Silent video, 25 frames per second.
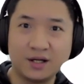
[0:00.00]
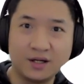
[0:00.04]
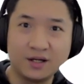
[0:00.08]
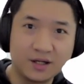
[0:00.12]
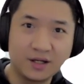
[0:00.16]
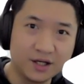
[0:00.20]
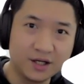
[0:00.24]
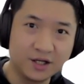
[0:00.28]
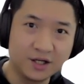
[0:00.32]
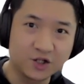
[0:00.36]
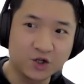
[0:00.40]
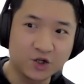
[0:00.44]

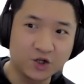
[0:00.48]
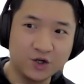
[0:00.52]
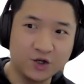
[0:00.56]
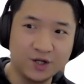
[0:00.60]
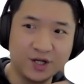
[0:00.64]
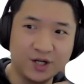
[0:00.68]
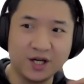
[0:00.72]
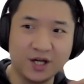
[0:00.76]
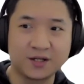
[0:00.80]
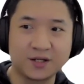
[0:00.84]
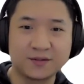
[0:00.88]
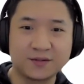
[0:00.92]
and
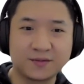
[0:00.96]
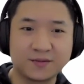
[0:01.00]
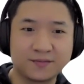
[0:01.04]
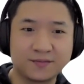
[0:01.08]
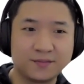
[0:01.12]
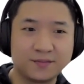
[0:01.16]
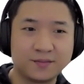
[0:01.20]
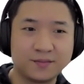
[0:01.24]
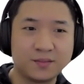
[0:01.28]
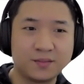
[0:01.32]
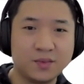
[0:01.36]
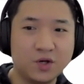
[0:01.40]
connect.
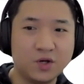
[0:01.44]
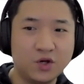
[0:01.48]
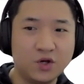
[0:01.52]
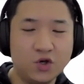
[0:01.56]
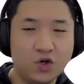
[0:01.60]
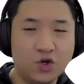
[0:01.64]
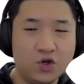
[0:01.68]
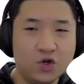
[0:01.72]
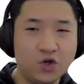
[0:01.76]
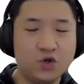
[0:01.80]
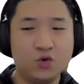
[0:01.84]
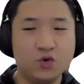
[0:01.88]

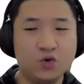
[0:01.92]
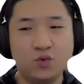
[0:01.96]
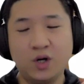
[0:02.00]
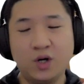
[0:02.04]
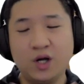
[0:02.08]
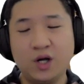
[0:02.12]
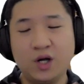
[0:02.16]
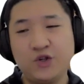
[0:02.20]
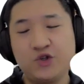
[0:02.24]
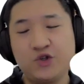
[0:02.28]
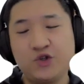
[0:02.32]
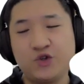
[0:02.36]
So
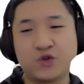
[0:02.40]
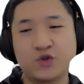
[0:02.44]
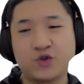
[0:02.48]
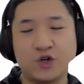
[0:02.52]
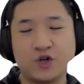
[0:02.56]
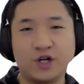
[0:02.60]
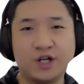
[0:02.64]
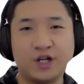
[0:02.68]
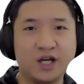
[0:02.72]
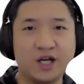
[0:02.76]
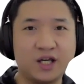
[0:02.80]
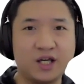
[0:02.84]
once you
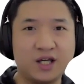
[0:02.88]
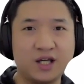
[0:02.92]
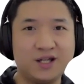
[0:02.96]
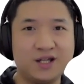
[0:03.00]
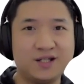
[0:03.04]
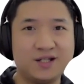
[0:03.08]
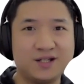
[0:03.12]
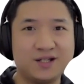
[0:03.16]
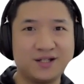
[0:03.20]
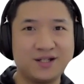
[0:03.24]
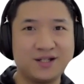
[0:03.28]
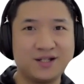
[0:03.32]
connect
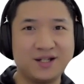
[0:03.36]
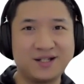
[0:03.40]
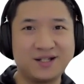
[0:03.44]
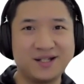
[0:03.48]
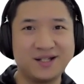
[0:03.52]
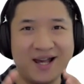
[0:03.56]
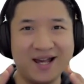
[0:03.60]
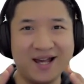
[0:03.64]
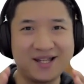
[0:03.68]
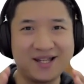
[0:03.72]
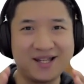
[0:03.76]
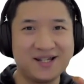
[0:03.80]
it, it's
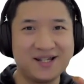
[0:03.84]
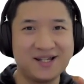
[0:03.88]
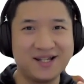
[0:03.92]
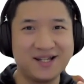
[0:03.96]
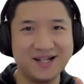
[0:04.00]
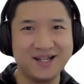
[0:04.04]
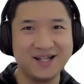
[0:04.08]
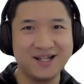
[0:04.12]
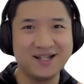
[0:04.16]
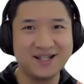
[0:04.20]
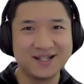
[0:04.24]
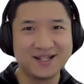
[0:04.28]

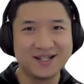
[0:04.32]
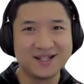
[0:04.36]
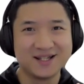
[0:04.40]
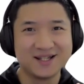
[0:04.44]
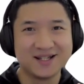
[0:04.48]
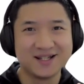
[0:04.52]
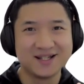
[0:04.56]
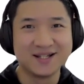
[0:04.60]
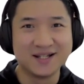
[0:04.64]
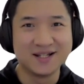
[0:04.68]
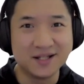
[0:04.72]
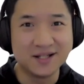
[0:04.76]
actually,
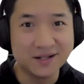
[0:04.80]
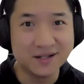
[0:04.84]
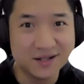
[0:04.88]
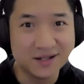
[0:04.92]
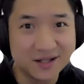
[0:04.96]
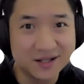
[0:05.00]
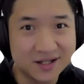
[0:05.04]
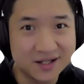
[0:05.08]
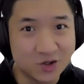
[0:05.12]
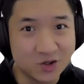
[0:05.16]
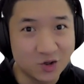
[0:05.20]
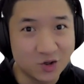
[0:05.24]

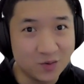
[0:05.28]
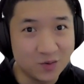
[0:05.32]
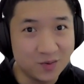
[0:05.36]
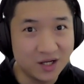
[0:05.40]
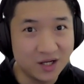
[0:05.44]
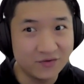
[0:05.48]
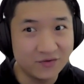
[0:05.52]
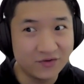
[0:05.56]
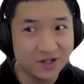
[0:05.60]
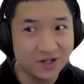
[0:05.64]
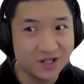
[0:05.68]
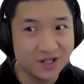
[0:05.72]
do you
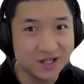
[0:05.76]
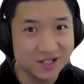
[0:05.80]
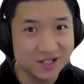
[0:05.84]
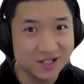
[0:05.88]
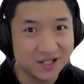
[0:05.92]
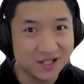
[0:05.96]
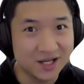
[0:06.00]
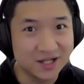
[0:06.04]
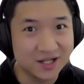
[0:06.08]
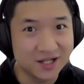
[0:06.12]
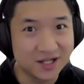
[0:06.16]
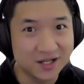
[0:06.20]
believe it, just
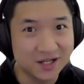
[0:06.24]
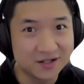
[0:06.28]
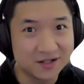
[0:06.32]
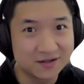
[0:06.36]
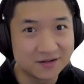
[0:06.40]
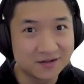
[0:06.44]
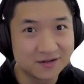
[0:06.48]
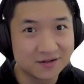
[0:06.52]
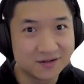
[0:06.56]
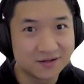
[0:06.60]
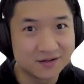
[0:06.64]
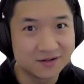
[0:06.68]
like that,
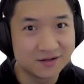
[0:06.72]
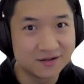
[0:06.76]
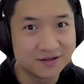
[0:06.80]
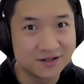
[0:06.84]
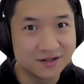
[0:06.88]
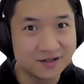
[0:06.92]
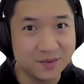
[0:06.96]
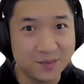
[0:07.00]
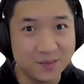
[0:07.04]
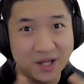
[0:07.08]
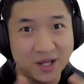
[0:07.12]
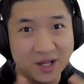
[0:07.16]

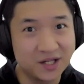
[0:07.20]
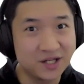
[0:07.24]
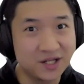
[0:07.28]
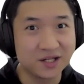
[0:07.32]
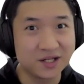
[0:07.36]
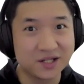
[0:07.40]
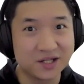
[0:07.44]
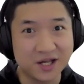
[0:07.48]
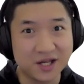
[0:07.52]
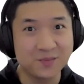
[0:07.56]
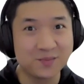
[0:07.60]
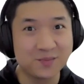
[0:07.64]
the magic
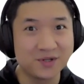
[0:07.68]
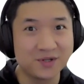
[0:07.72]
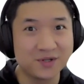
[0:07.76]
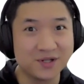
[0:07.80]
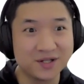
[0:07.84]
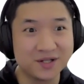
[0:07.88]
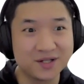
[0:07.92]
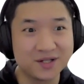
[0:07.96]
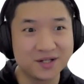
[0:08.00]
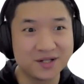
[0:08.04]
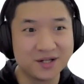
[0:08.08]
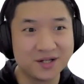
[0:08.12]
is
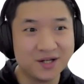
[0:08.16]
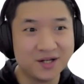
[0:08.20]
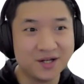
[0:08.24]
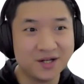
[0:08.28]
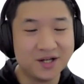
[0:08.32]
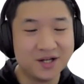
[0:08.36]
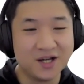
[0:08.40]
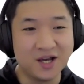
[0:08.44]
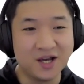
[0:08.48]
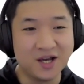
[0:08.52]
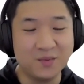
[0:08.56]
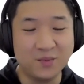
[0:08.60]
happening.
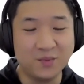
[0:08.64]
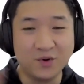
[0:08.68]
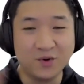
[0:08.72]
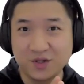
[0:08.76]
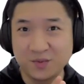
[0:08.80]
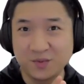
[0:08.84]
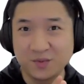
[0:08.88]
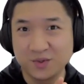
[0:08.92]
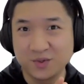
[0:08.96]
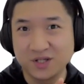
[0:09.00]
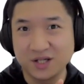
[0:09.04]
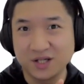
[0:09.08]
And most
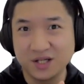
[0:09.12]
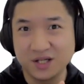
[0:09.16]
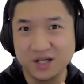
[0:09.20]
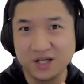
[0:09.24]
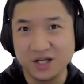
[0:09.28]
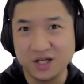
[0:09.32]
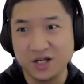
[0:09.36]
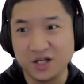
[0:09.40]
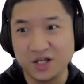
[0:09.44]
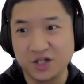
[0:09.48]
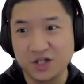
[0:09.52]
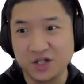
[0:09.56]

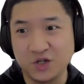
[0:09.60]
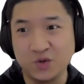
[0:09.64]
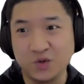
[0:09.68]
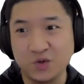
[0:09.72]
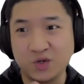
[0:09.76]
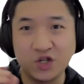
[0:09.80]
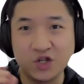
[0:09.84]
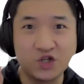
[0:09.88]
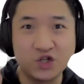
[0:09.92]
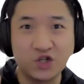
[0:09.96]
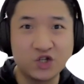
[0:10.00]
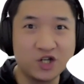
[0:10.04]
importantly is you
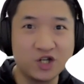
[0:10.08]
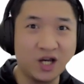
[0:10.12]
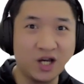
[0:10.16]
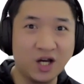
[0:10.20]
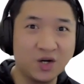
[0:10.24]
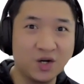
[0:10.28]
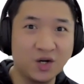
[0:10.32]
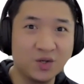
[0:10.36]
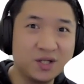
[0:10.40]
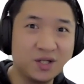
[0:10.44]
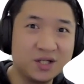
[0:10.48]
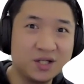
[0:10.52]
can share
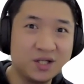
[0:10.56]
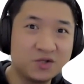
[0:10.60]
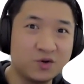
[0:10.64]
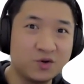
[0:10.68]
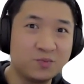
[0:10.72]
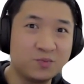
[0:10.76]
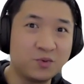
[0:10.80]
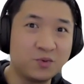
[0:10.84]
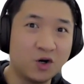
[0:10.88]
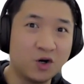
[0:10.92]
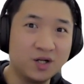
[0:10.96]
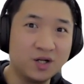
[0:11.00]
out this
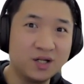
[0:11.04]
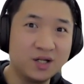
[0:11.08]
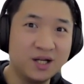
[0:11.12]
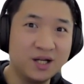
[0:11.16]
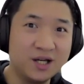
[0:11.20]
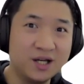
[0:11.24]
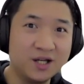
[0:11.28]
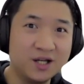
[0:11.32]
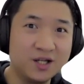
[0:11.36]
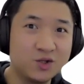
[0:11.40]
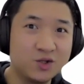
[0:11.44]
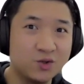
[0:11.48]
report
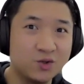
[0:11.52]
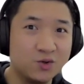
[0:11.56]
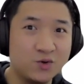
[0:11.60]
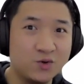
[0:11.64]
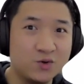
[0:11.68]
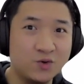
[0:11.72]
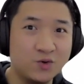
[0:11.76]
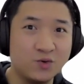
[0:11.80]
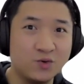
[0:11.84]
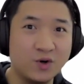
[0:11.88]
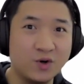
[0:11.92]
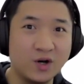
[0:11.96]
link to
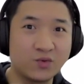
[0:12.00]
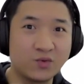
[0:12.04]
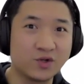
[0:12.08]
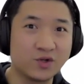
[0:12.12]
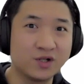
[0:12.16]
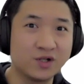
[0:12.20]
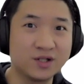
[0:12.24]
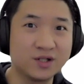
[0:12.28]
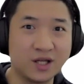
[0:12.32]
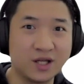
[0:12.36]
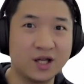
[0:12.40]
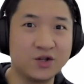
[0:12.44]

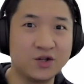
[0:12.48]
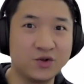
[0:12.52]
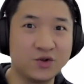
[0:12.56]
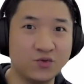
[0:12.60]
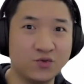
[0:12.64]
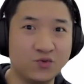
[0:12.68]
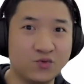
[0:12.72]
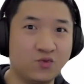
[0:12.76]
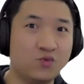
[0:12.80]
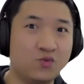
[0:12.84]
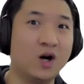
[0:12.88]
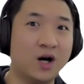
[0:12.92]
whoever that
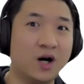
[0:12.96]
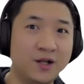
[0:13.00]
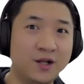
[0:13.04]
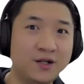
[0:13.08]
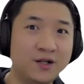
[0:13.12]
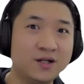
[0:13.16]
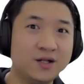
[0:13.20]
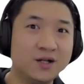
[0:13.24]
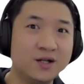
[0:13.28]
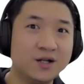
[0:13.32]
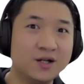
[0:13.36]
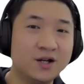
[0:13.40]
you
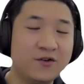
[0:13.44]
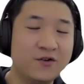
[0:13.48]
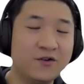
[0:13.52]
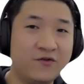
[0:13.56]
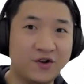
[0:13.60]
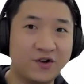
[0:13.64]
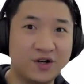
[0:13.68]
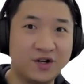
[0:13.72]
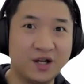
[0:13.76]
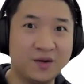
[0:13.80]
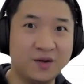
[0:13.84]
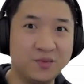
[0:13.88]
want
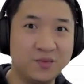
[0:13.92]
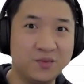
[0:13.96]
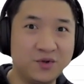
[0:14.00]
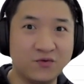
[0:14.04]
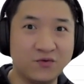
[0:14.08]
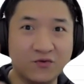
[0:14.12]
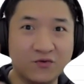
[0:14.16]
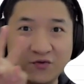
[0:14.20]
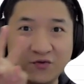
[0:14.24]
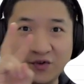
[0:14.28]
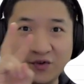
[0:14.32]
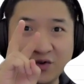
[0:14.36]
for them
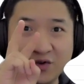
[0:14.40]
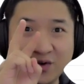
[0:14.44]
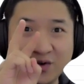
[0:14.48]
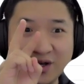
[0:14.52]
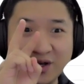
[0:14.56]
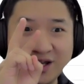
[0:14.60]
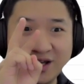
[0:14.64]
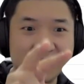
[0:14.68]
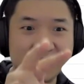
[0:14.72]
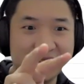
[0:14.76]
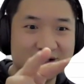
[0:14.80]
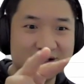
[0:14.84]
to view it